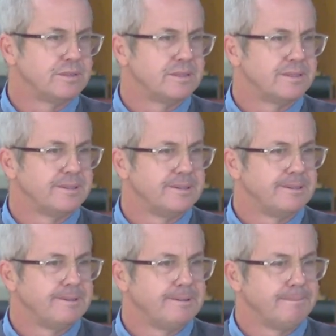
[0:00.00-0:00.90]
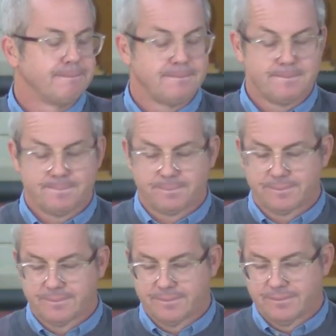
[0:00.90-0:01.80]

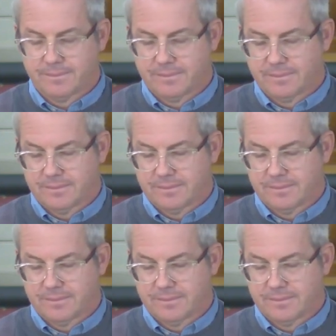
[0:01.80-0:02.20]
(silence)